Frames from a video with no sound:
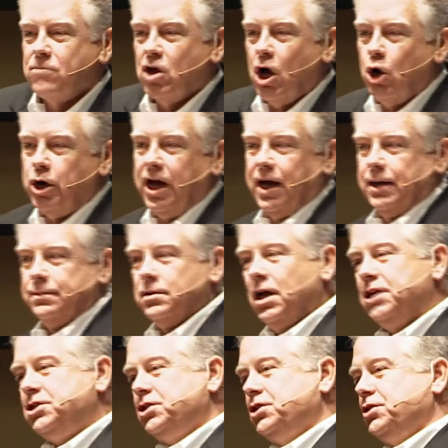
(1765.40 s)
Okay,
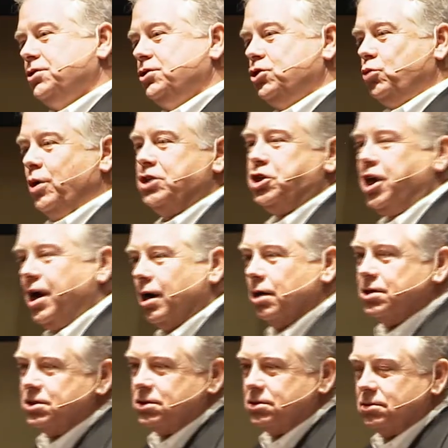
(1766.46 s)
let's switch
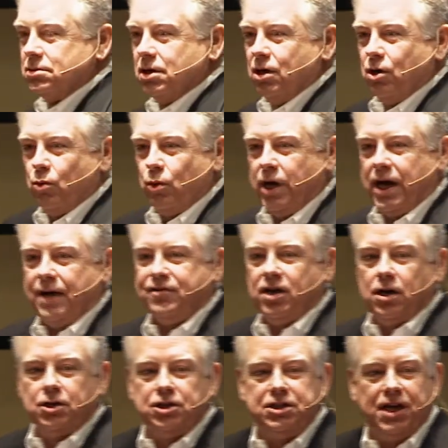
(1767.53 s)
gears. We have to
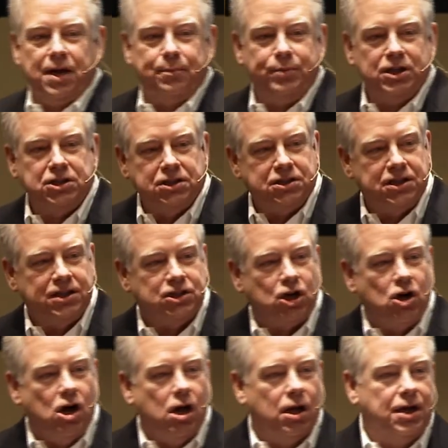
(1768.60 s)
understand business as a
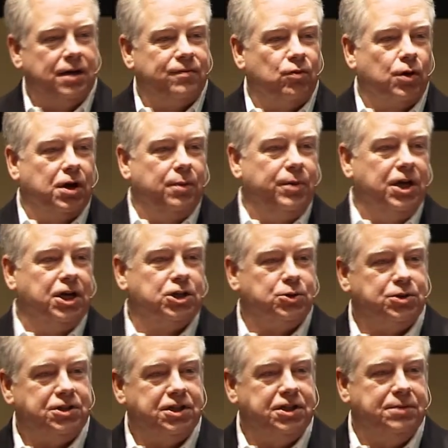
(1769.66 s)
calling if we're going to be
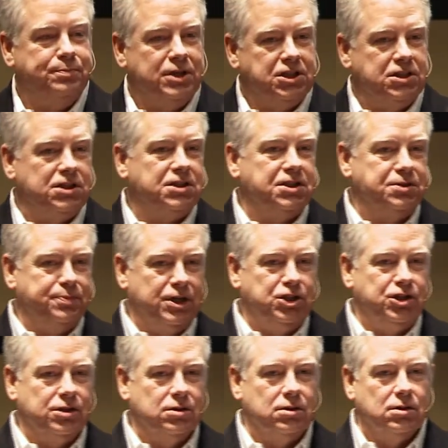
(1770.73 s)
interested in business as
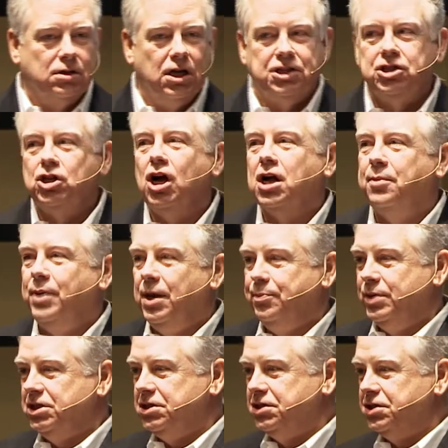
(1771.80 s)
mission. Let's talk about
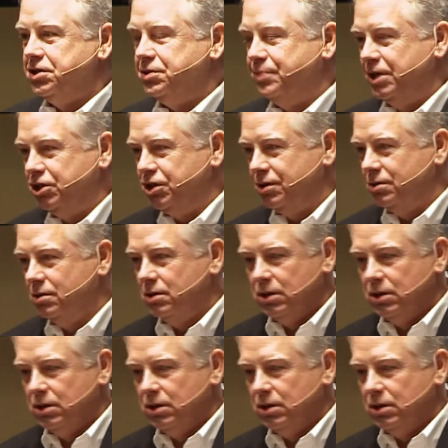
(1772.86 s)
business as mission.